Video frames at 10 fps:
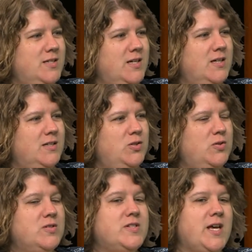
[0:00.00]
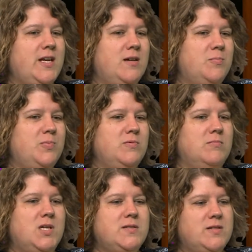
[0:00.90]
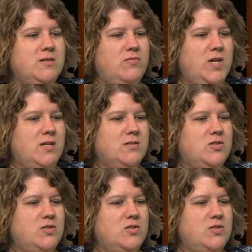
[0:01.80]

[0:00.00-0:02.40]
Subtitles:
yeah. You could sign up months in advance.